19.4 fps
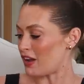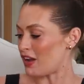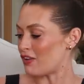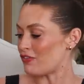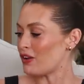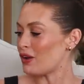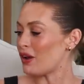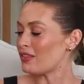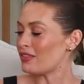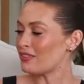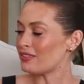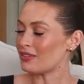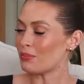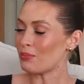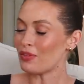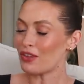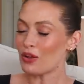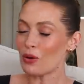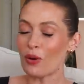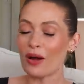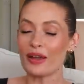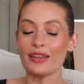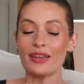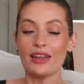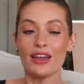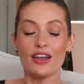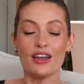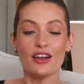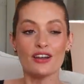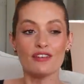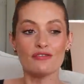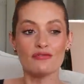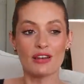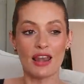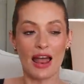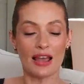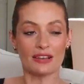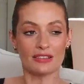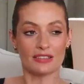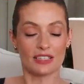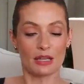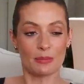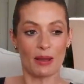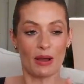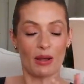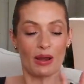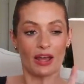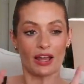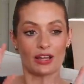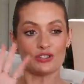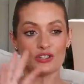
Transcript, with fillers: I feel like there's something quite relaxing about like I